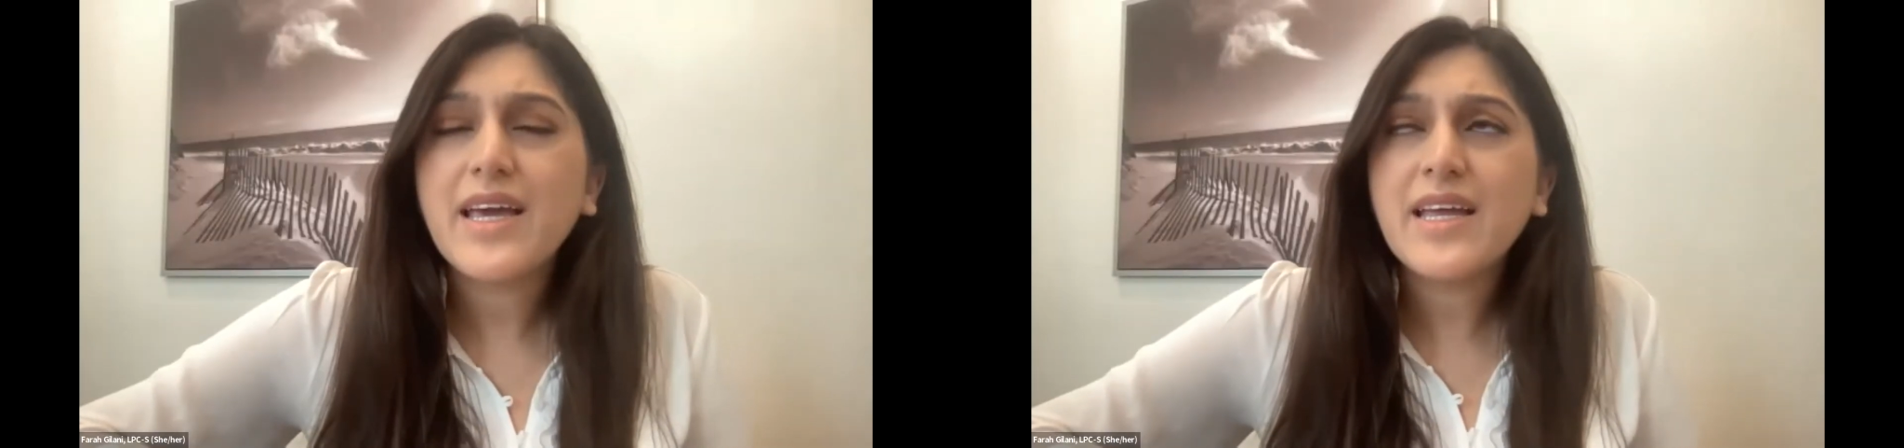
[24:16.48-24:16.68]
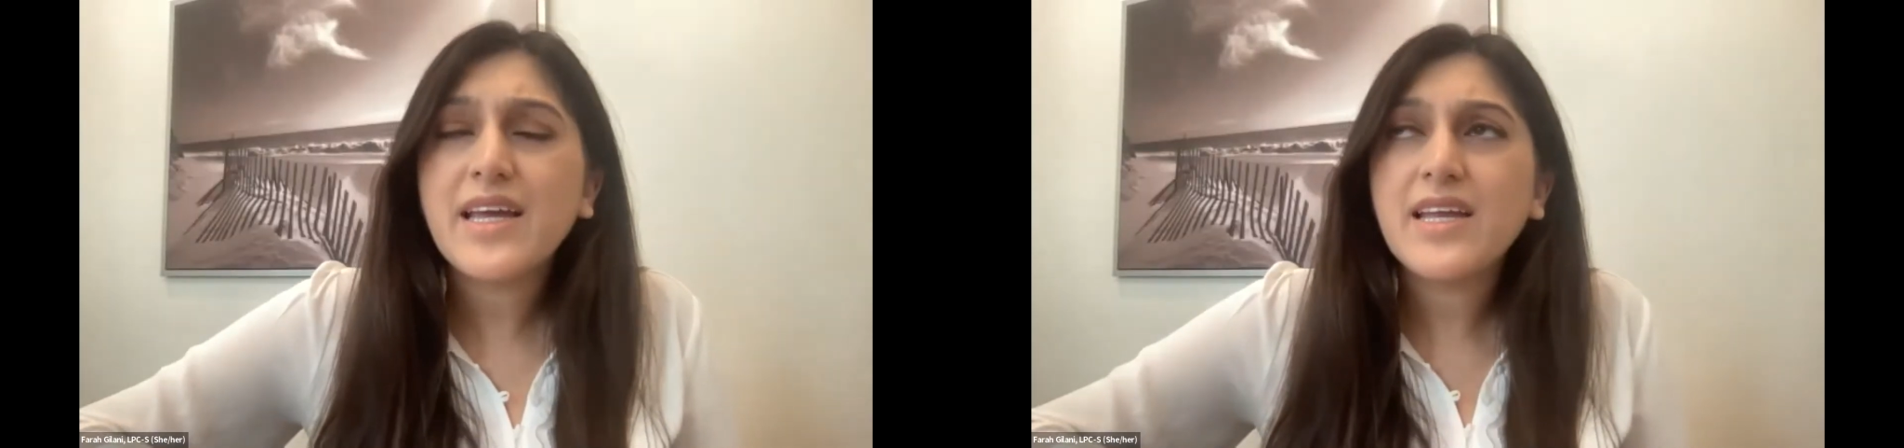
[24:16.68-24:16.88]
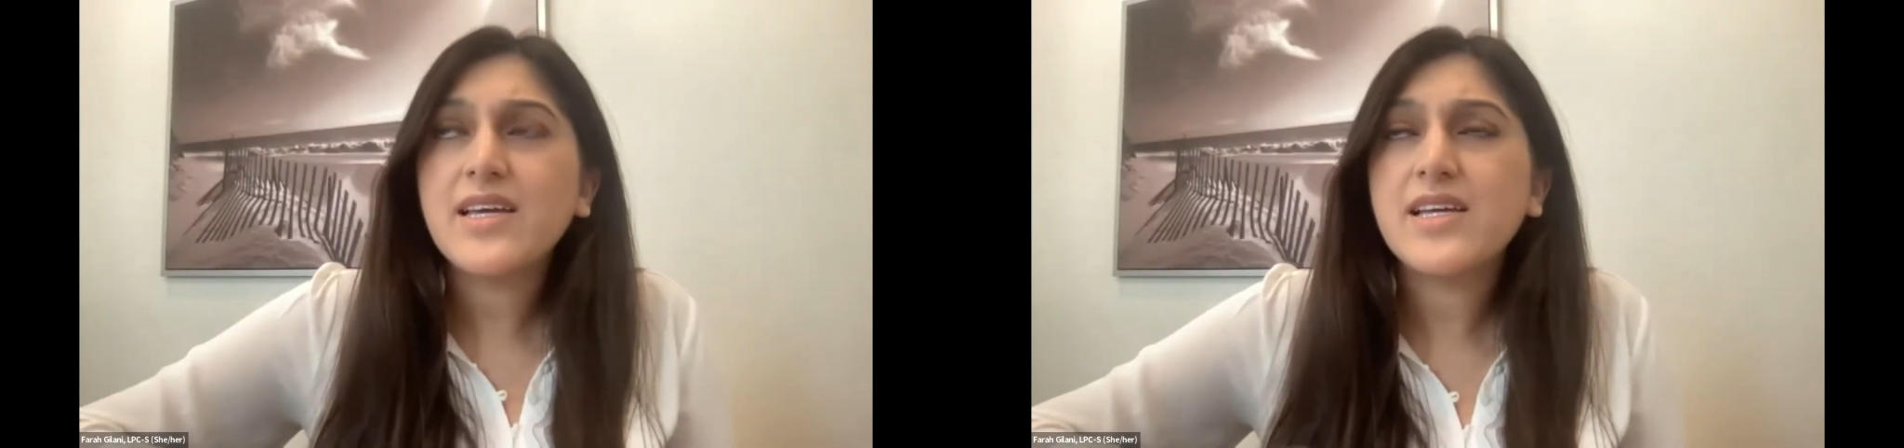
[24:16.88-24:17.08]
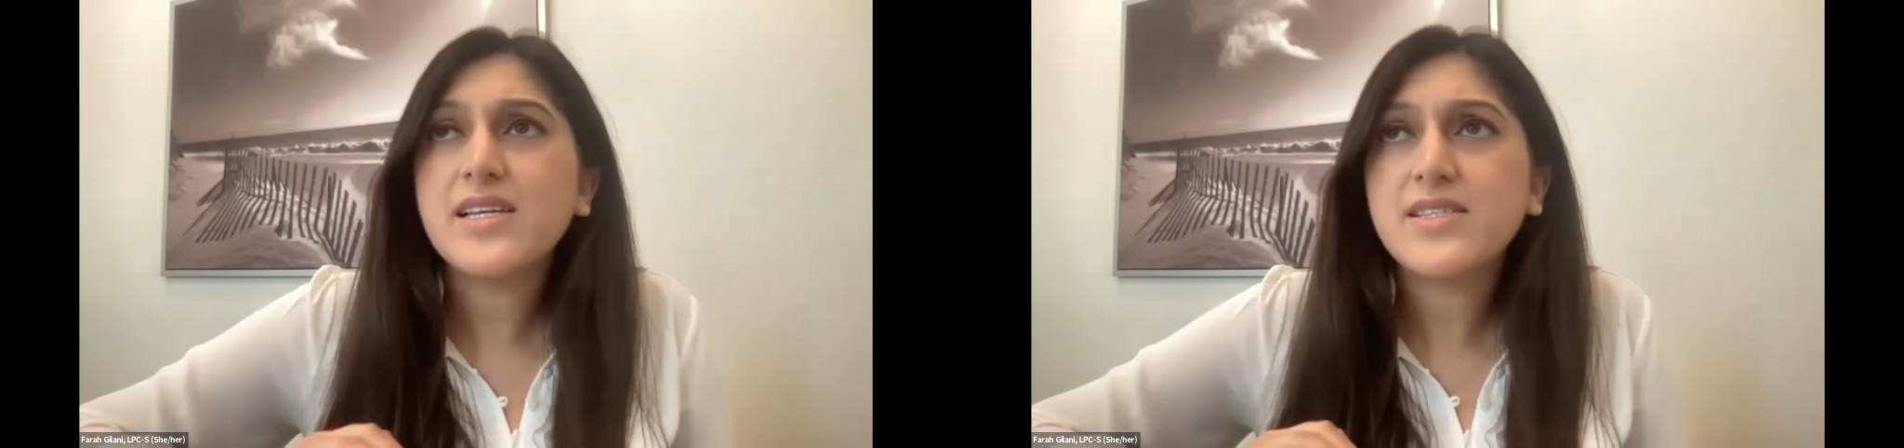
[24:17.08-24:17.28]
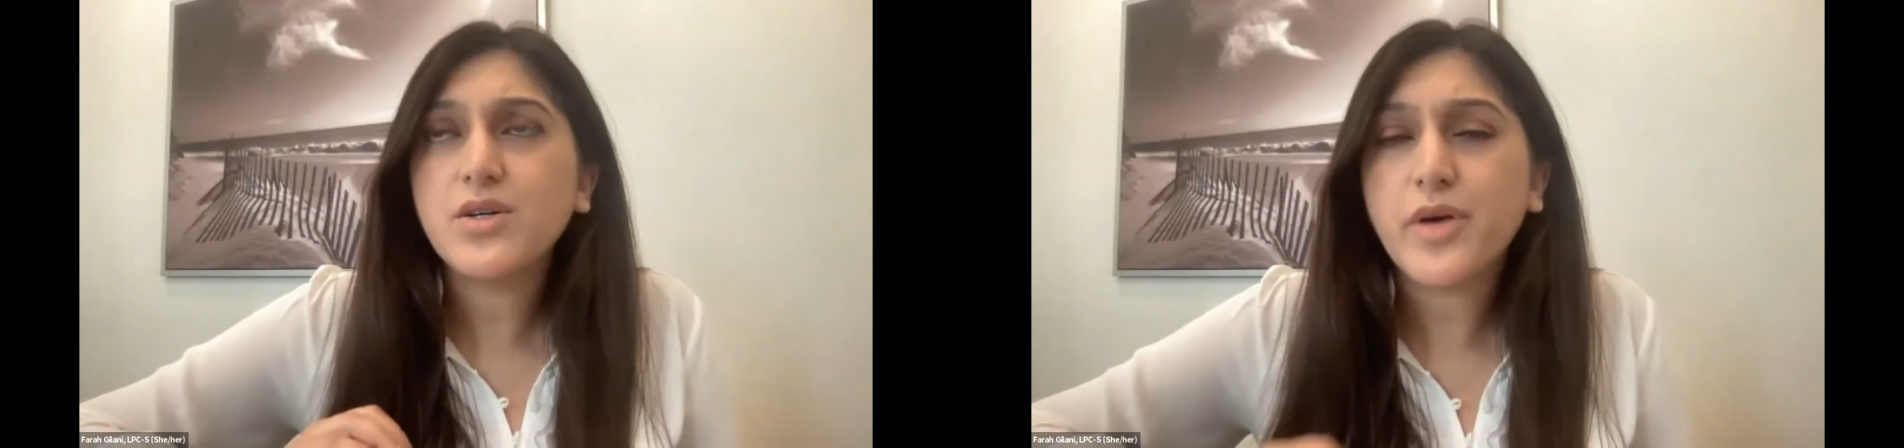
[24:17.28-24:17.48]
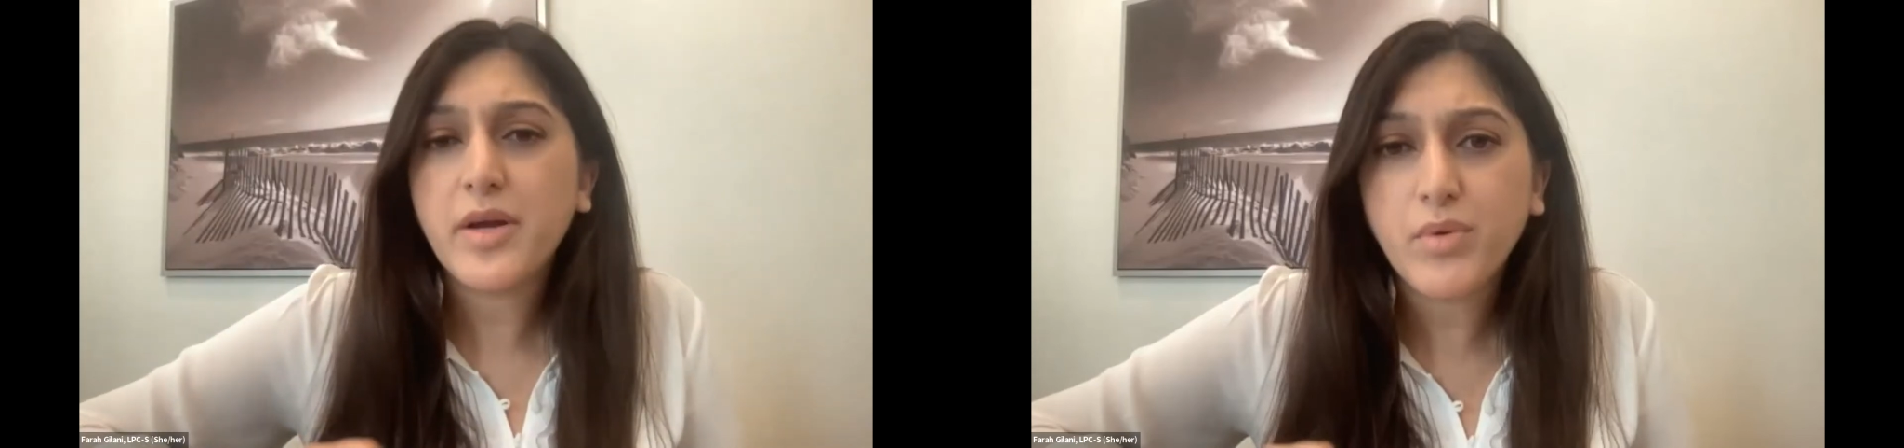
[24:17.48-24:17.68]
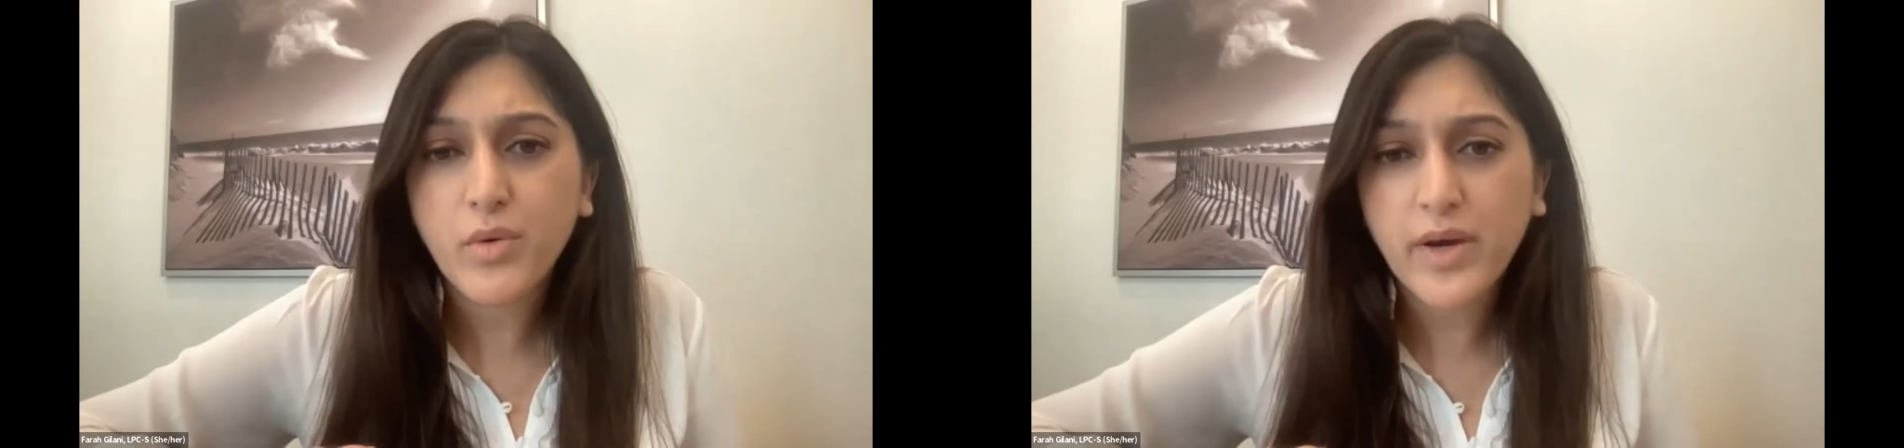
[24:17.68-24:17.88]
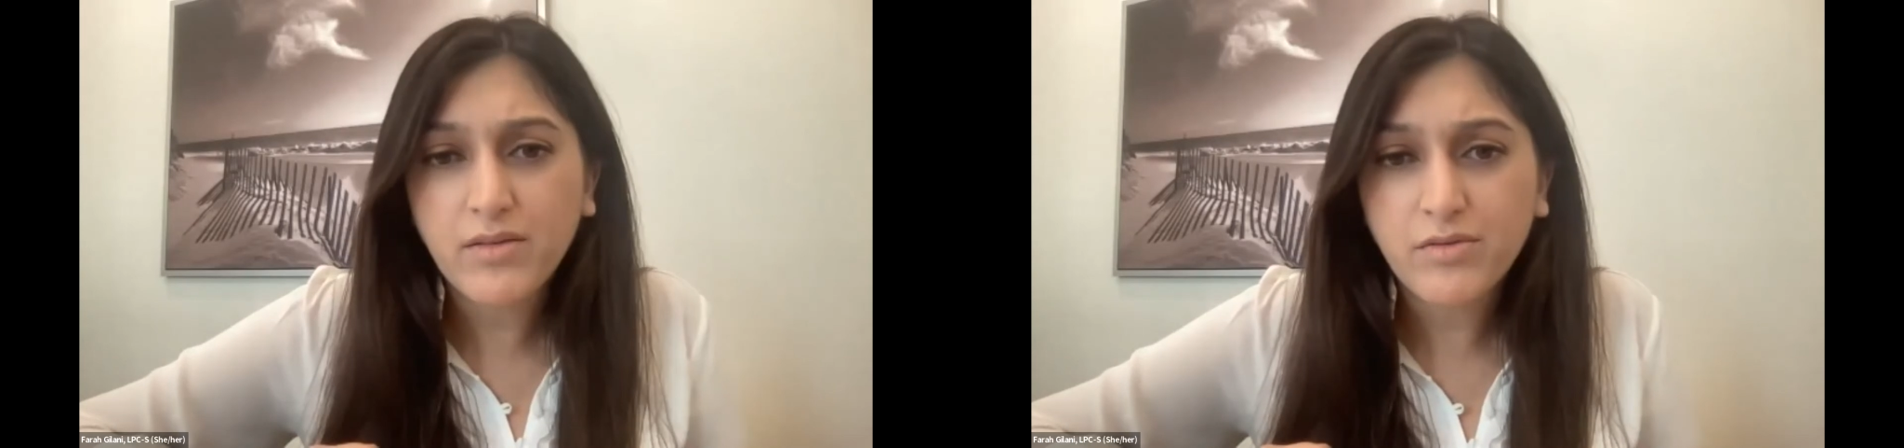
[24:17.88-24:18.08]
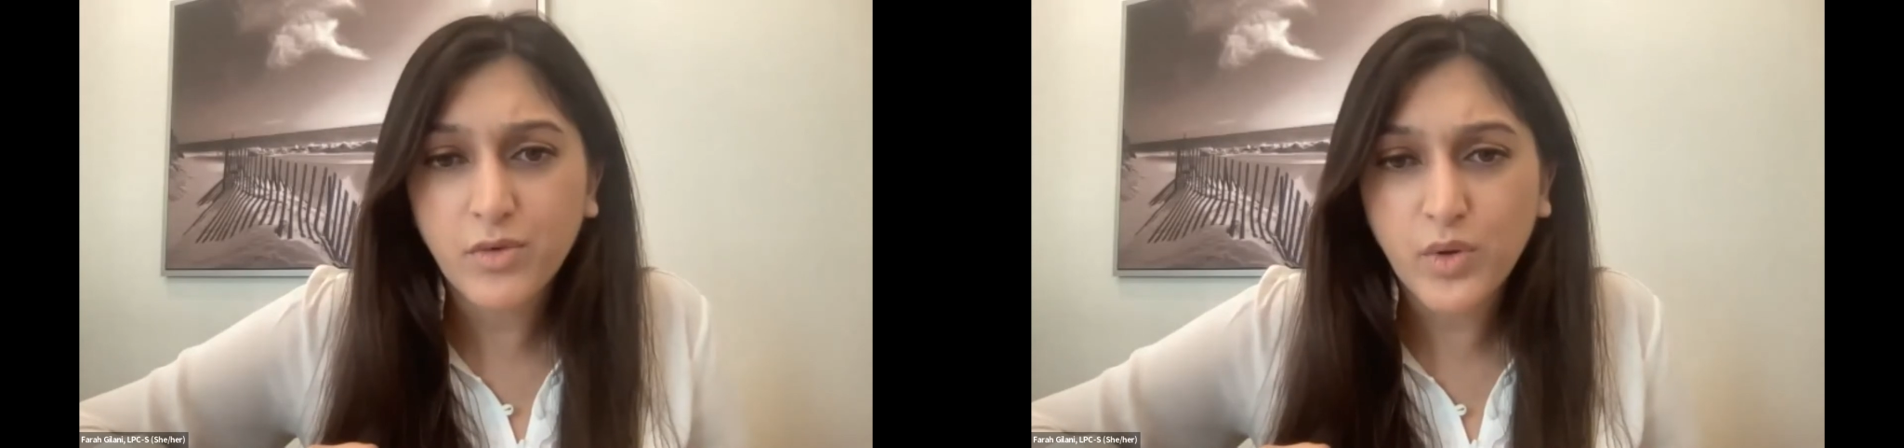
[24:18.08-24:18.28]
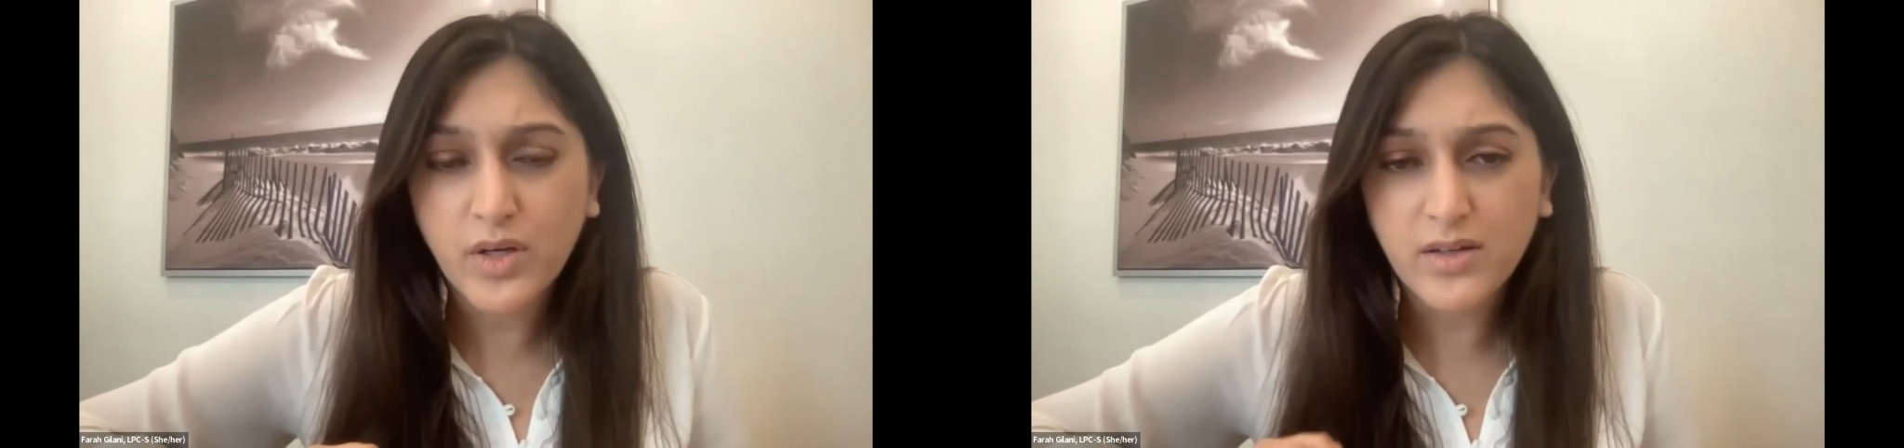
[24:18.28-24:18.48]
And it's a great point
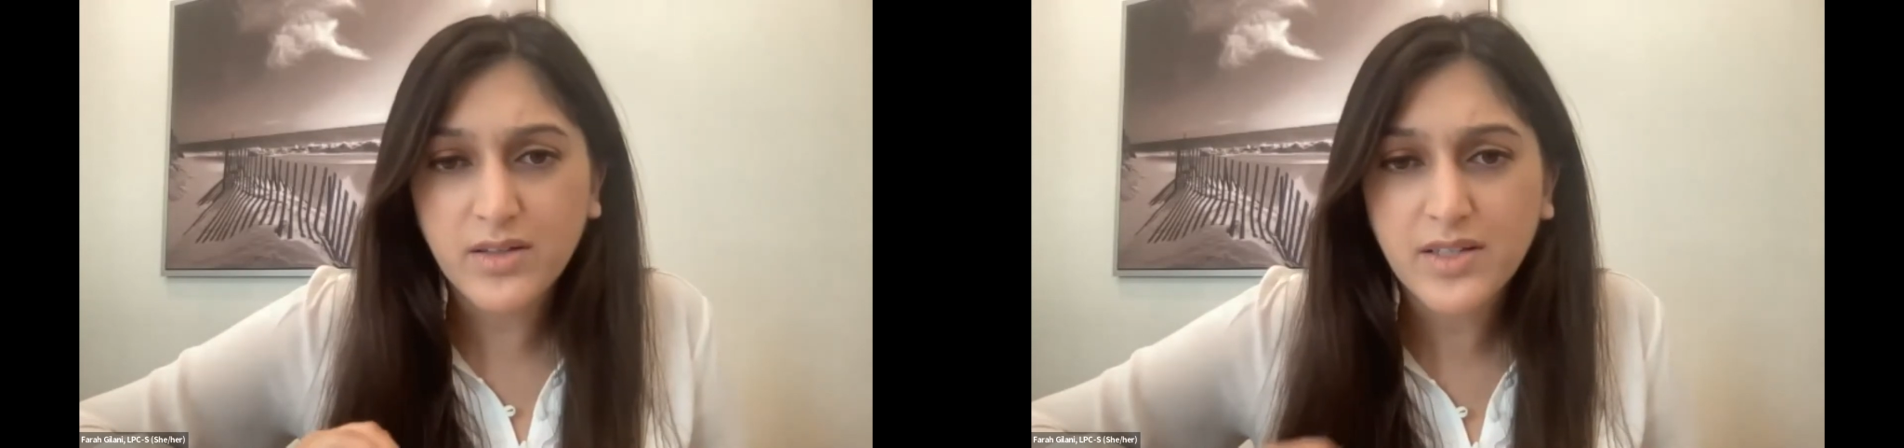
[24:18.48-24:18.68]
for